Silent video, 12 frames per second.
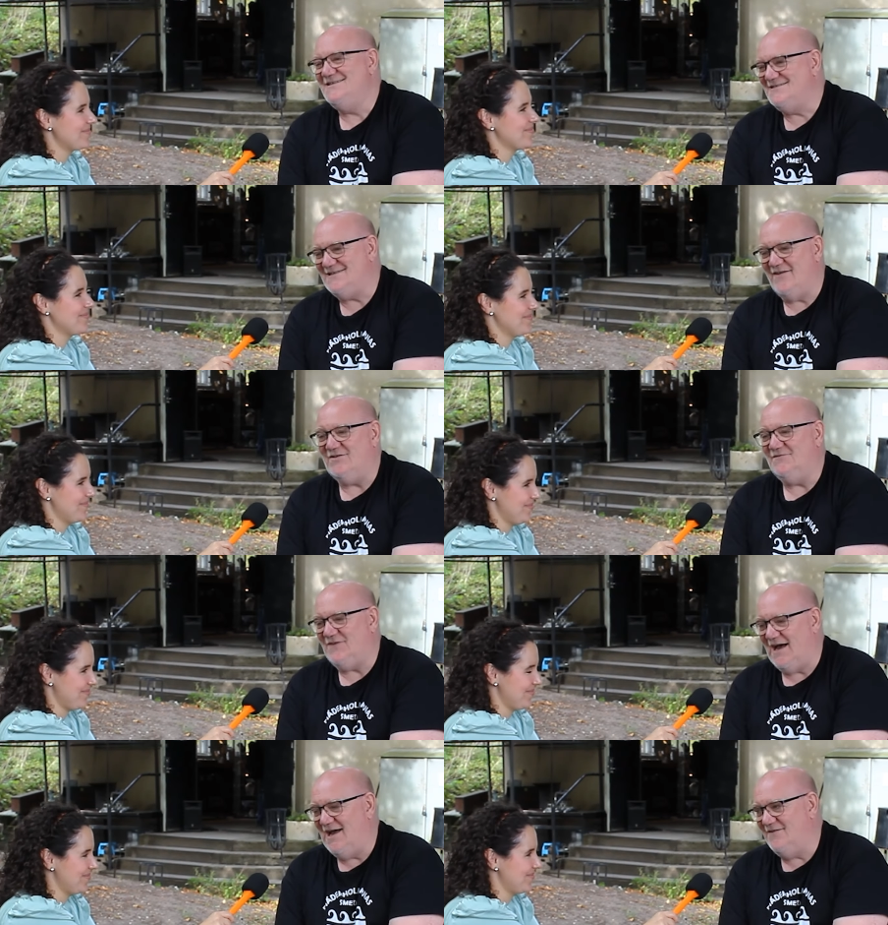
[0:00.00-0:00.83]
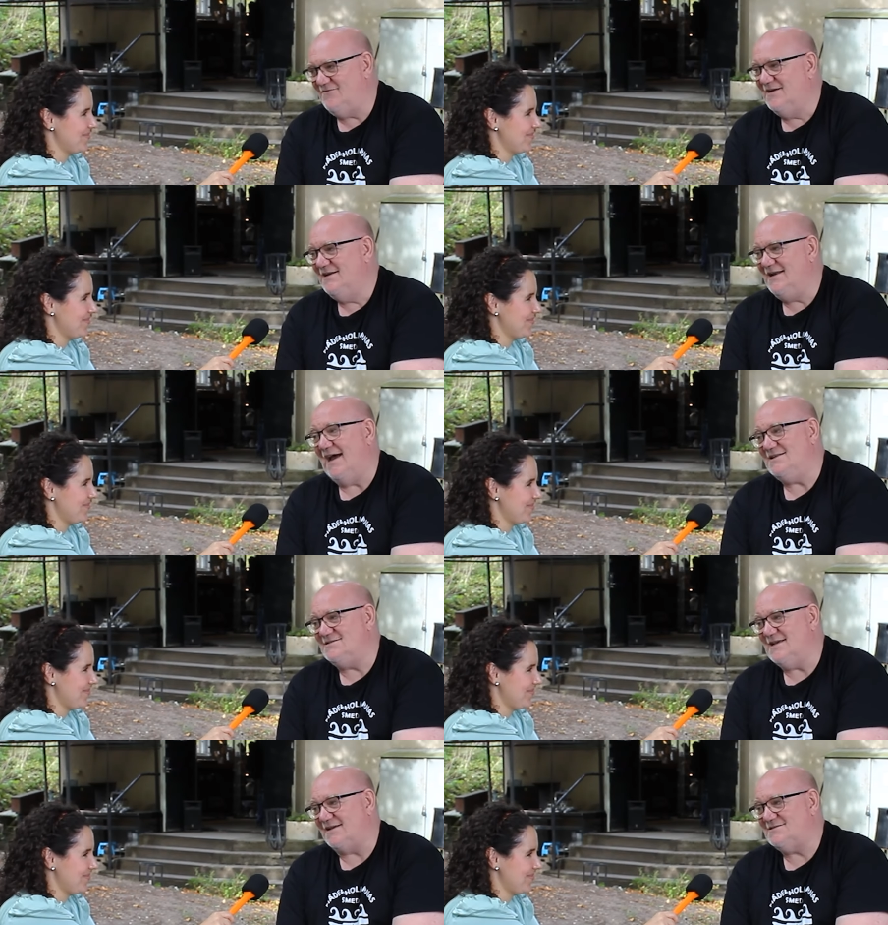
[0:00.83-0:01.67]
Speaker 1: seven five nine
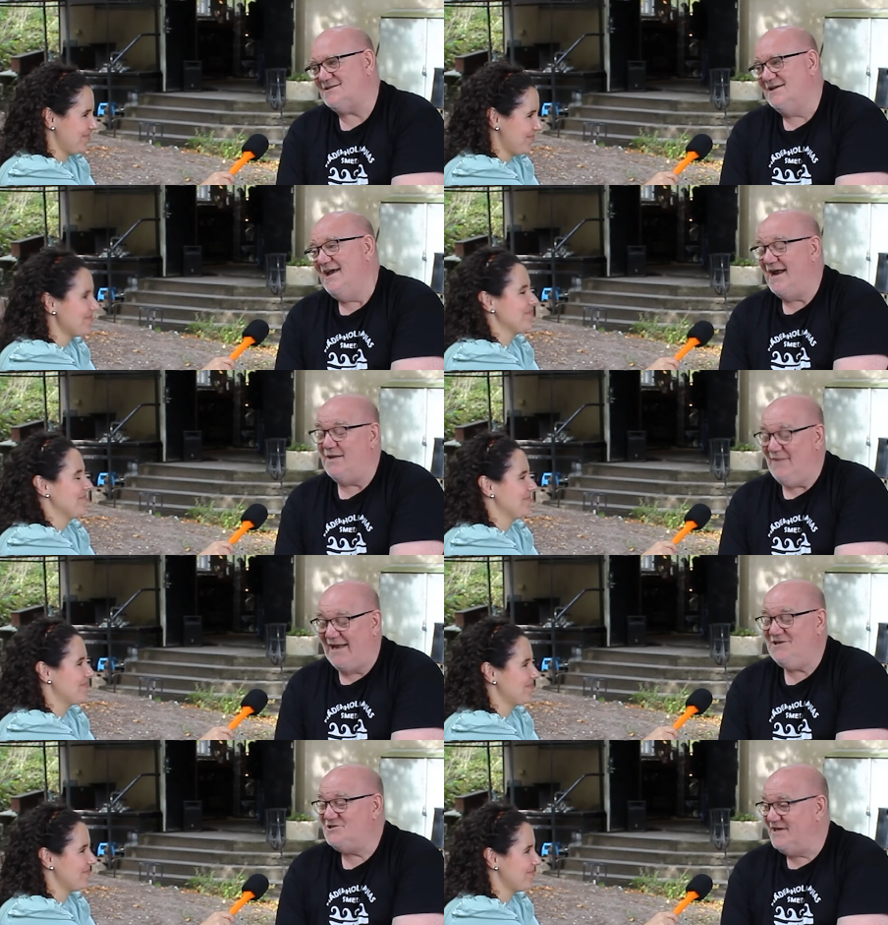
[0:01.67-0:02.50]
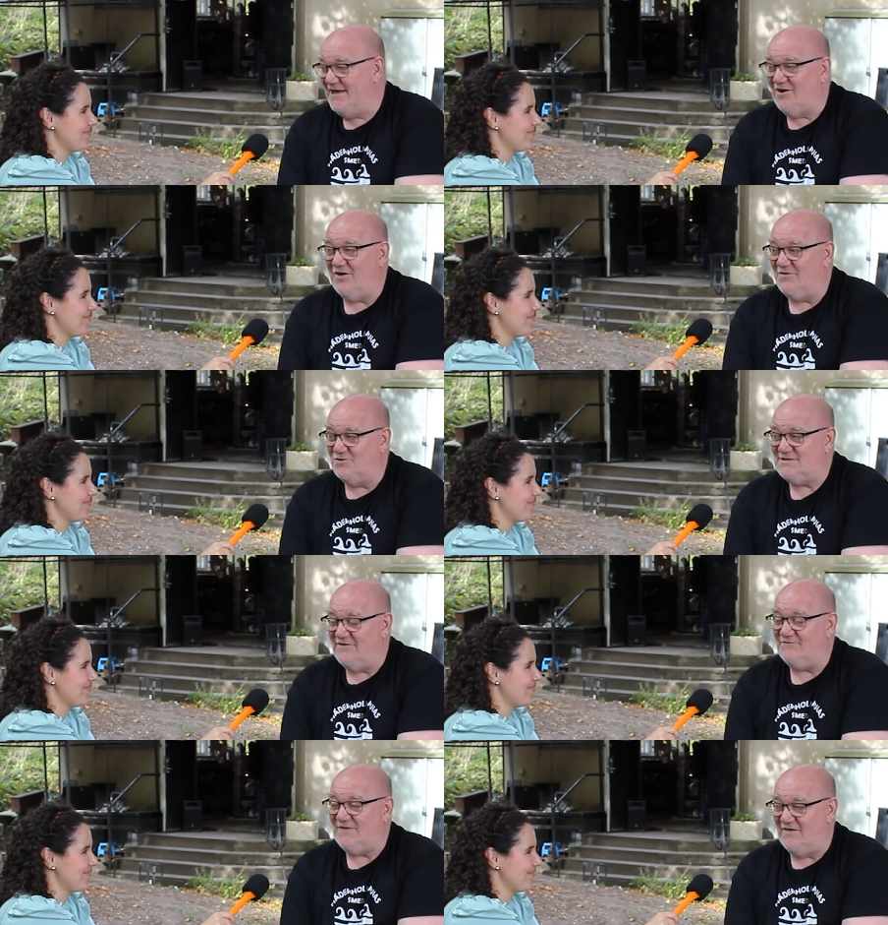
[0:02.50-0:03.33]
six. And I managed to get all those
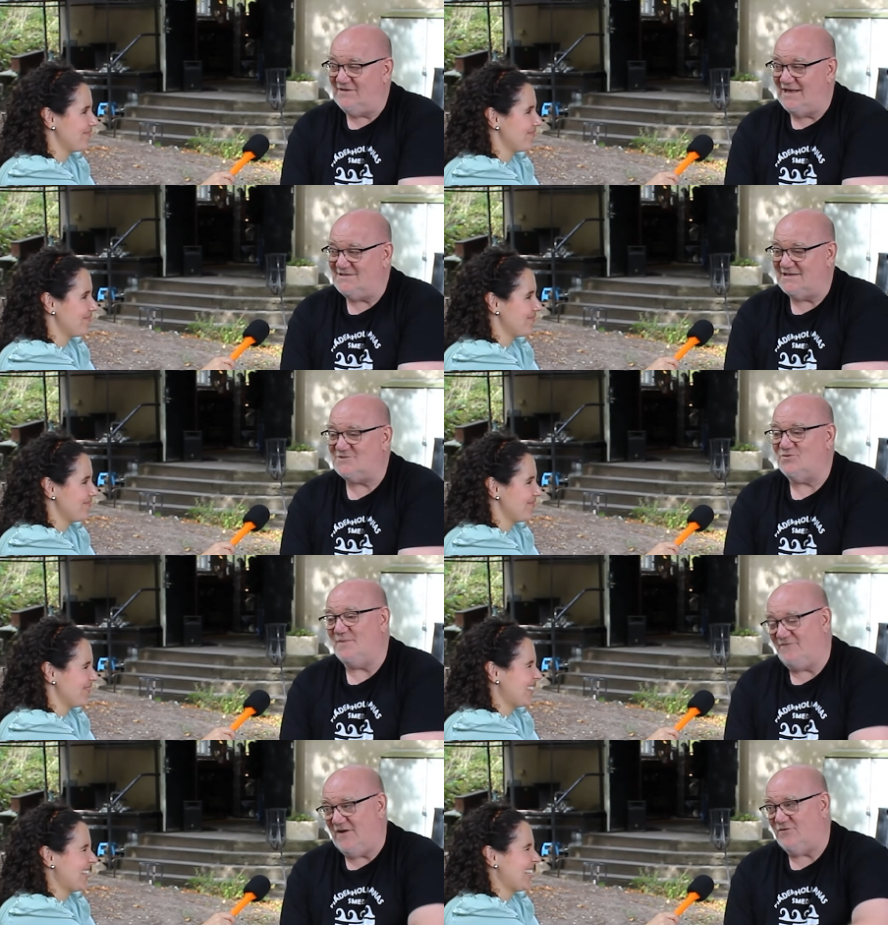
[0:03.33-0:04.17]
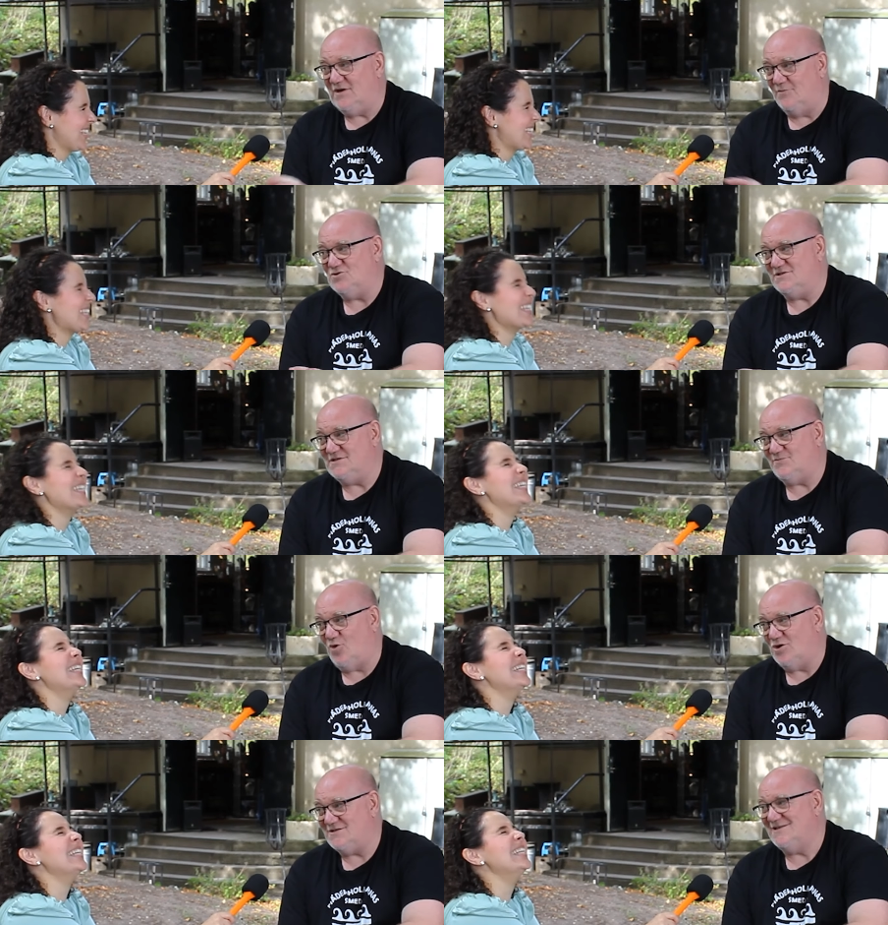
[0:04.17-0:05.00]
seven five nine six were my favorite numbers in
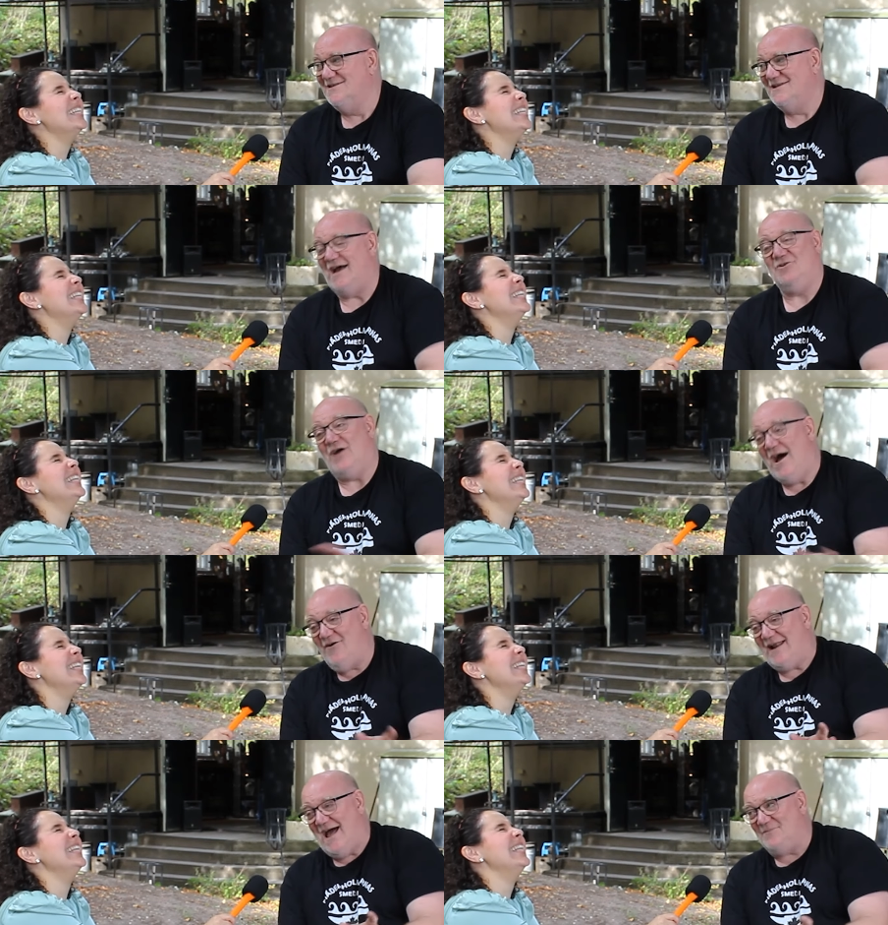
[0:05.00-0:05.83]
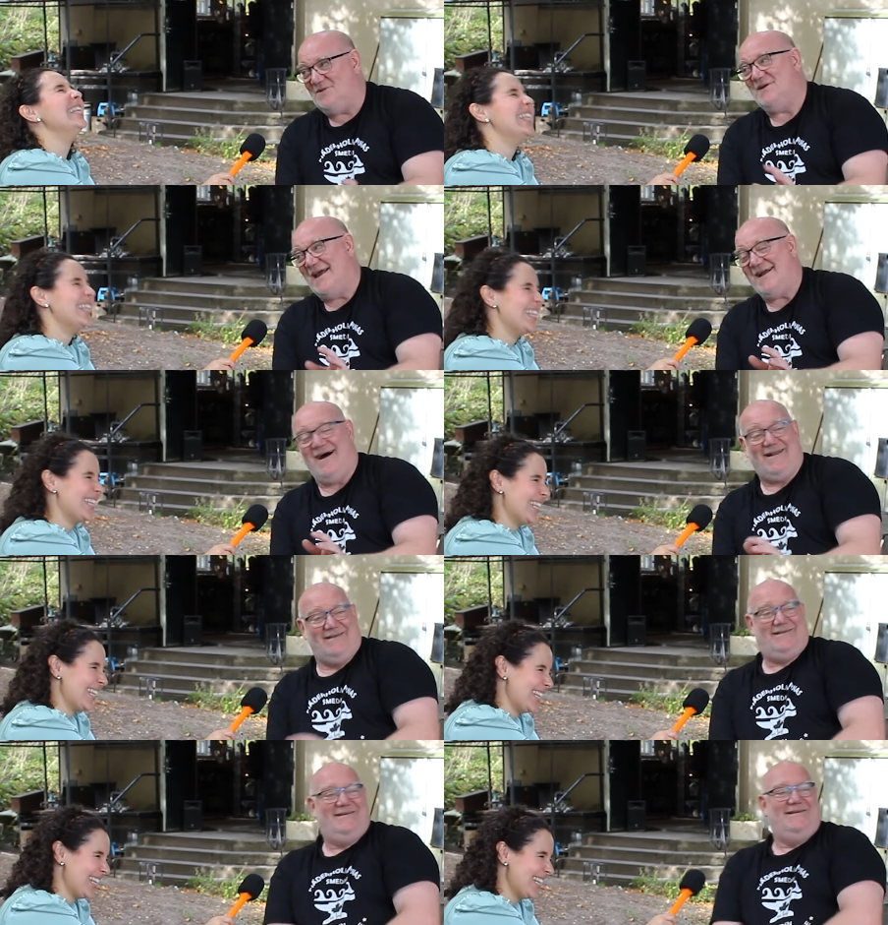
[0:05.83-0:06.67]
sports. I don't know how it happened, but I got
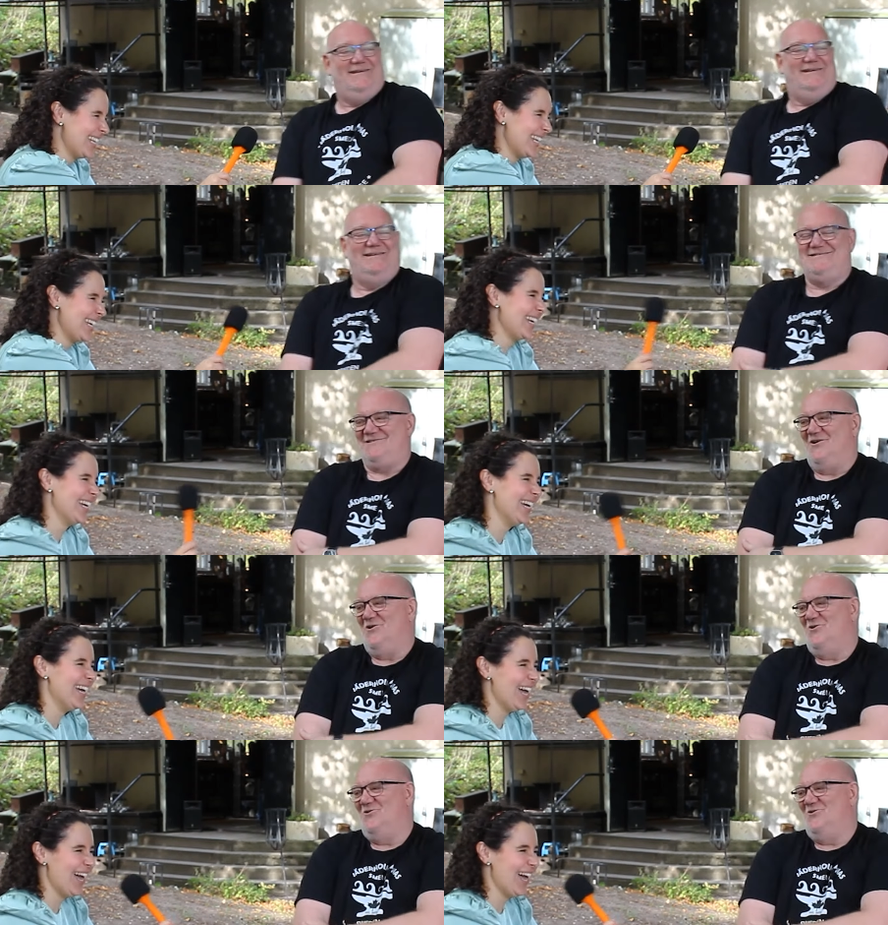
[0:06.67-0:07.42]
it. So.